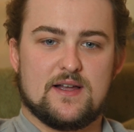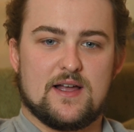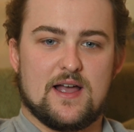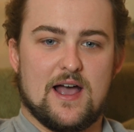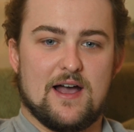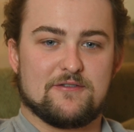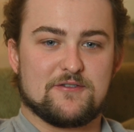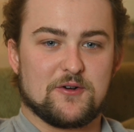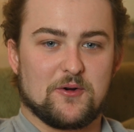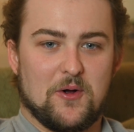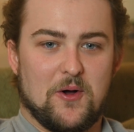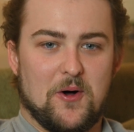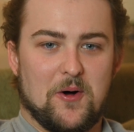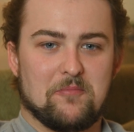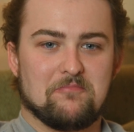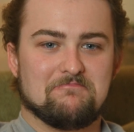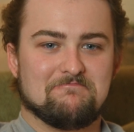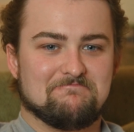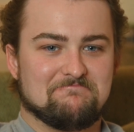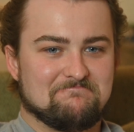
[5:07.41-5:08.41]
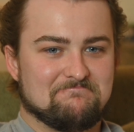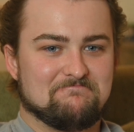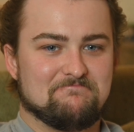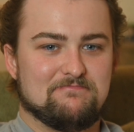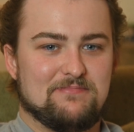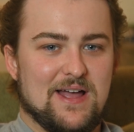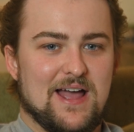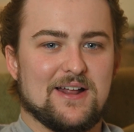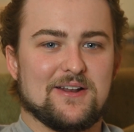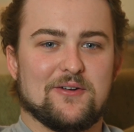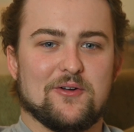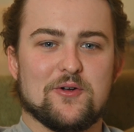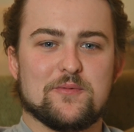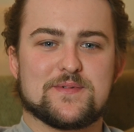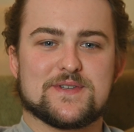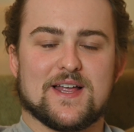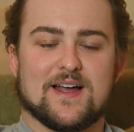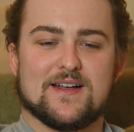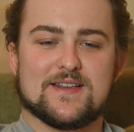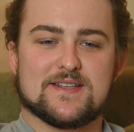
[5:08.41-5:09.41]
After all, bad group
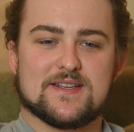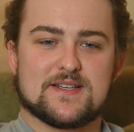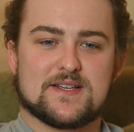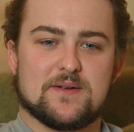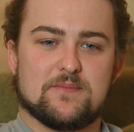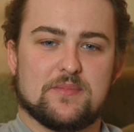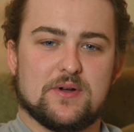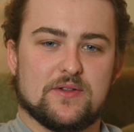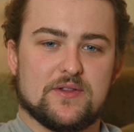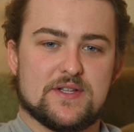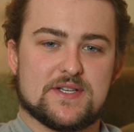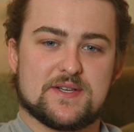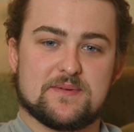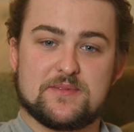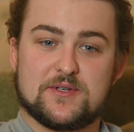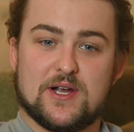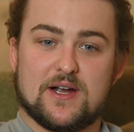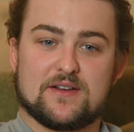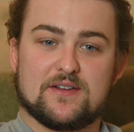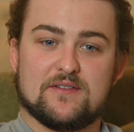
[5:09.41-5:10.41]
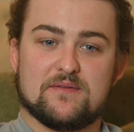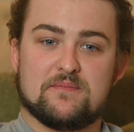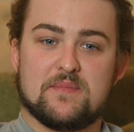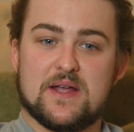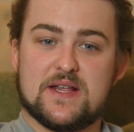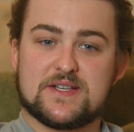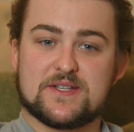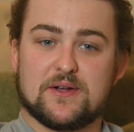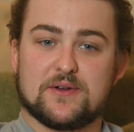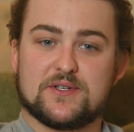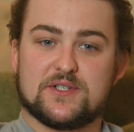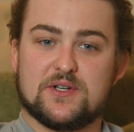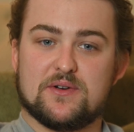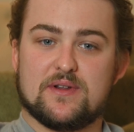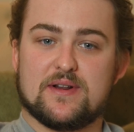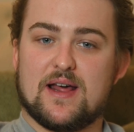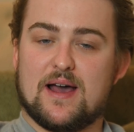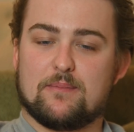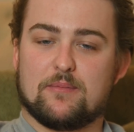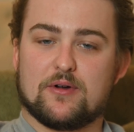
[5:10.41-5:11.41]
size is completely subjective based on
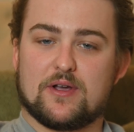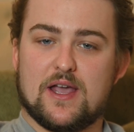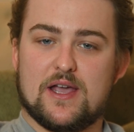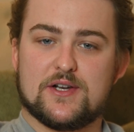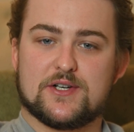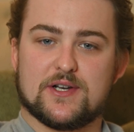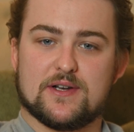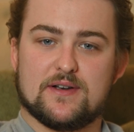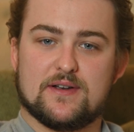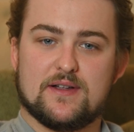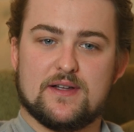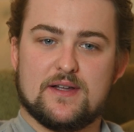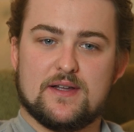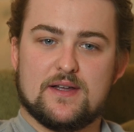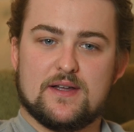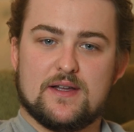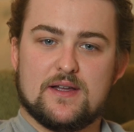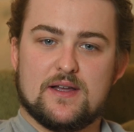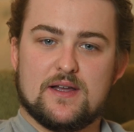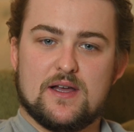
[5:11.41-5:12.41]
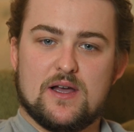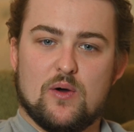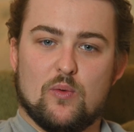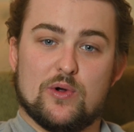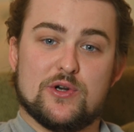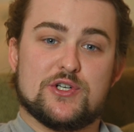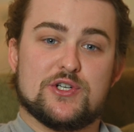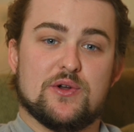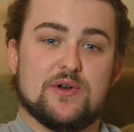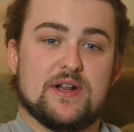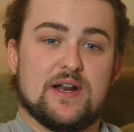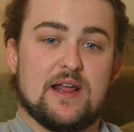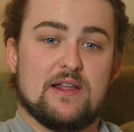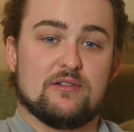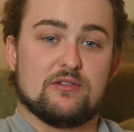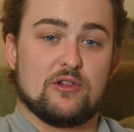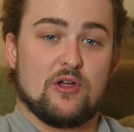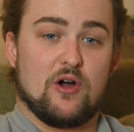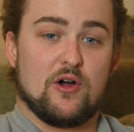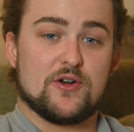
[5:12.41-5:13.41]
shooting application. When shooting
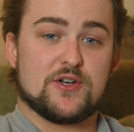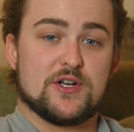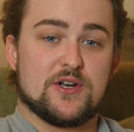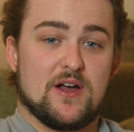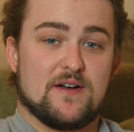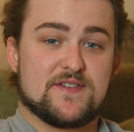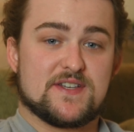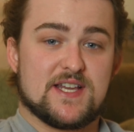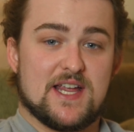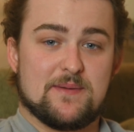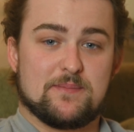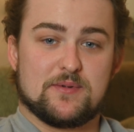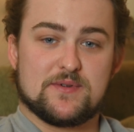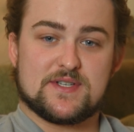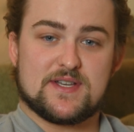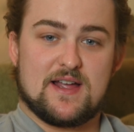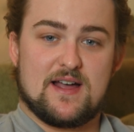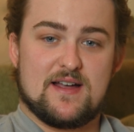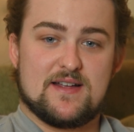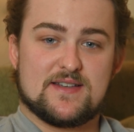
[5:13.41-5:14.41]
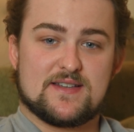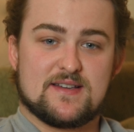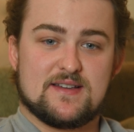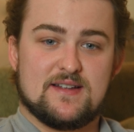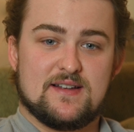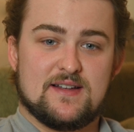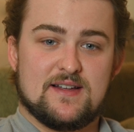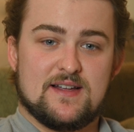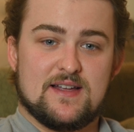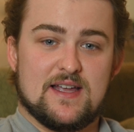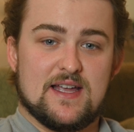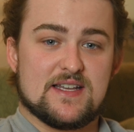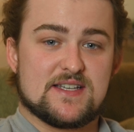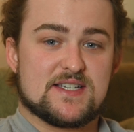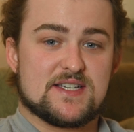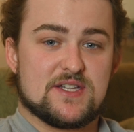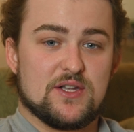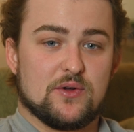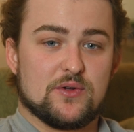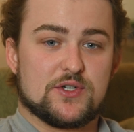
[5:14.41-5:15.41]
a large enough sample size, it
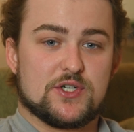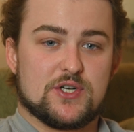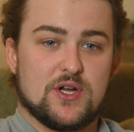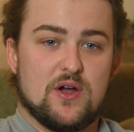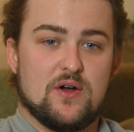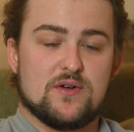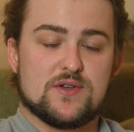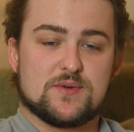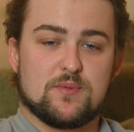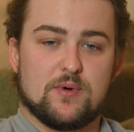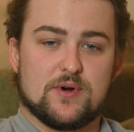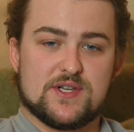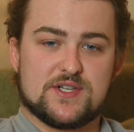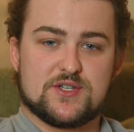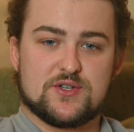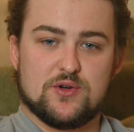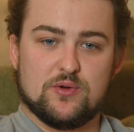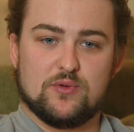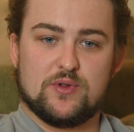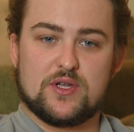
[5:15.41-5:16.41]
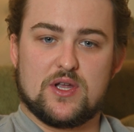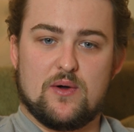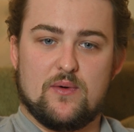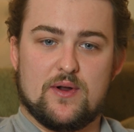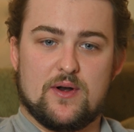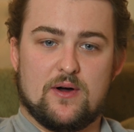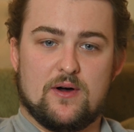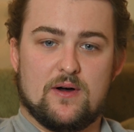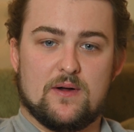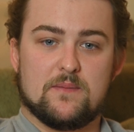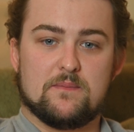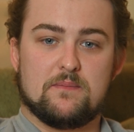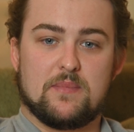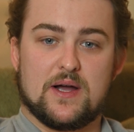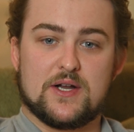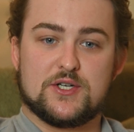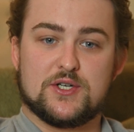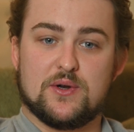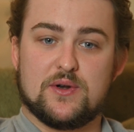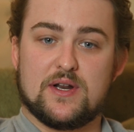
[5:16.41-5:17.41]
still shows what is truly going on
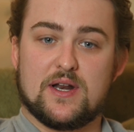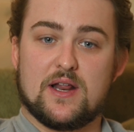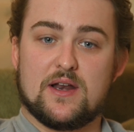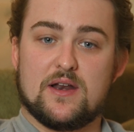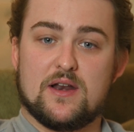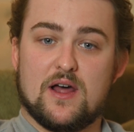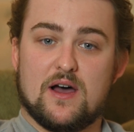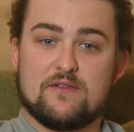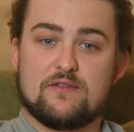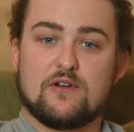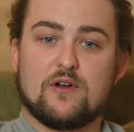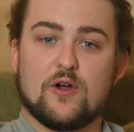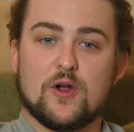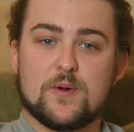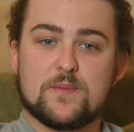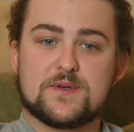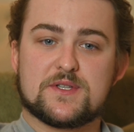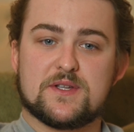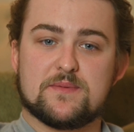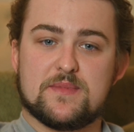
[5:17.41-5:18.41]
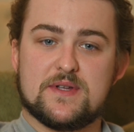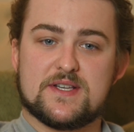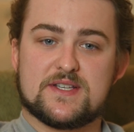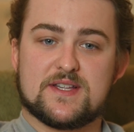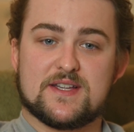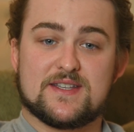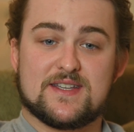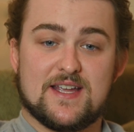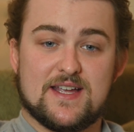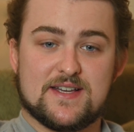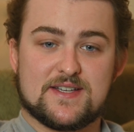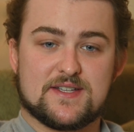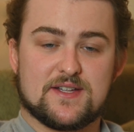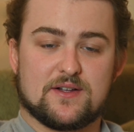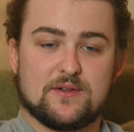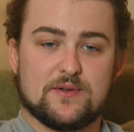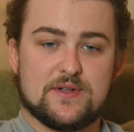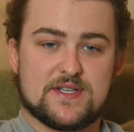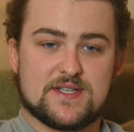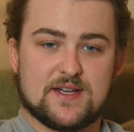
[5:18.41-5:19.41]
by shooting enough groups to be
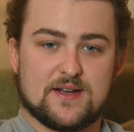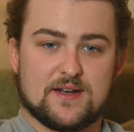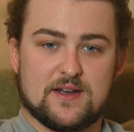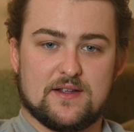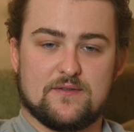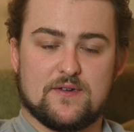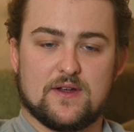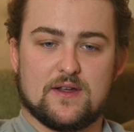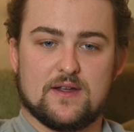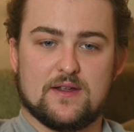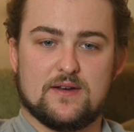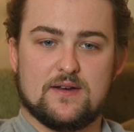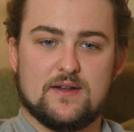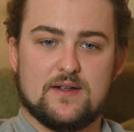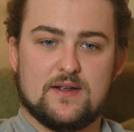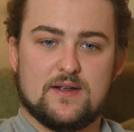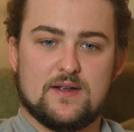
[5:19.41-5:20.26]
statistically significant.